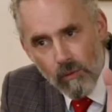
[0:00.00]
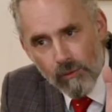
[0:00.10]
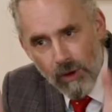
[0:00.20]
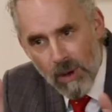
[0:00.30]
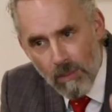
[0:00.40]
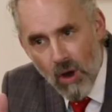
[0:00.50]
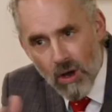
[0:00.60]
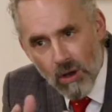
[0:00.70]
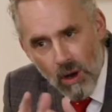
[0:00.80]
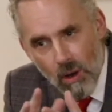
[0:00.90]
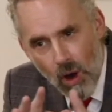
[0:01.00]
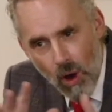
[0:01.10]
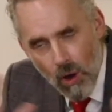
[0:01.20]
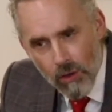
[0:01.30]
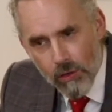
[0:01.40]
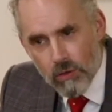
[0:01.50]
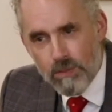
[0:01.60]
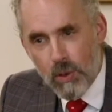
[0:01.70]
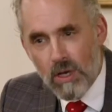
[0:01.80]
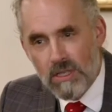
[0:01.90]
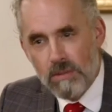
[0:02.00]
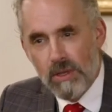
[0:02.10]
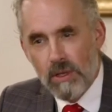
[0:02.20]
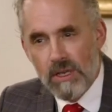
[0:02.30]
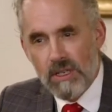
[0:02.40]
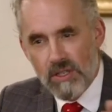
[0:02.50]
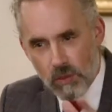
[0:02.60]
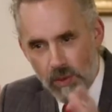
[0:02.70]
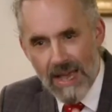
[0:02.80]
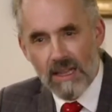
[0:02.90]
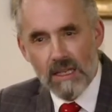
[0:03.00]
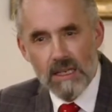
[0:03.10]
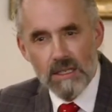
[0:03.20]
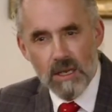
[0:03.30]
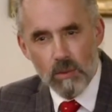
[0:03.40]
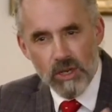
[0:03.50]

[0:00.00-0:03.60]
from among all those possibilities the realities that